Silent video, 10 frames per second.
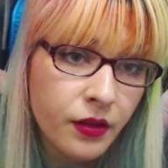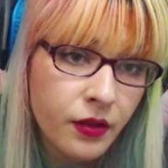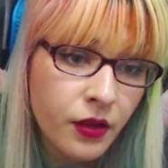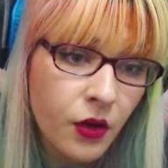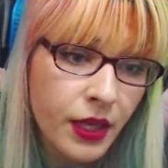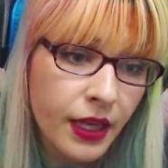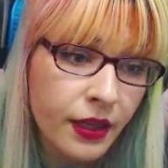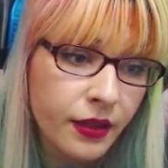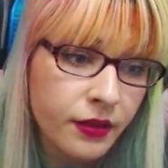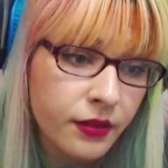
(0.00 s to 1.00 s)
Okay.
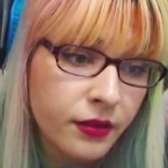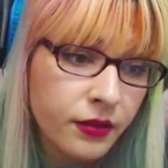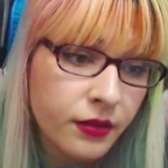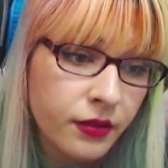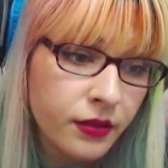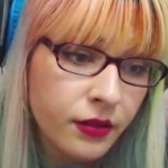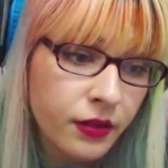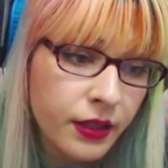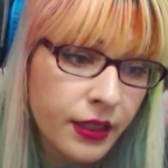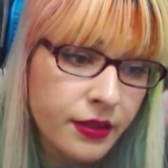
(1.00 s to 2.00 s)

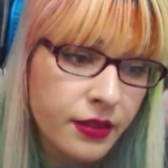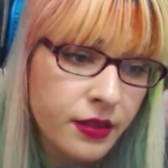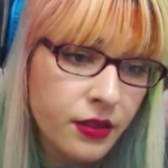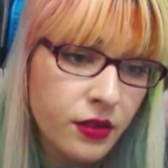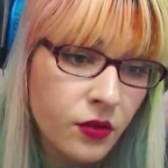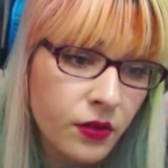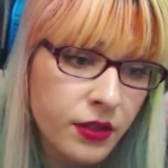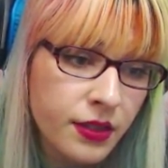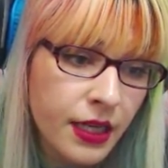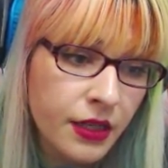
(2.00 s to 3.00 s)
Yes, it's the stolen
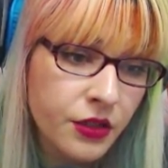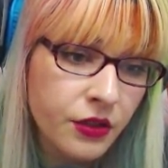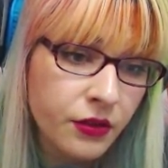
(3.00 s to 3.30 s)
statue.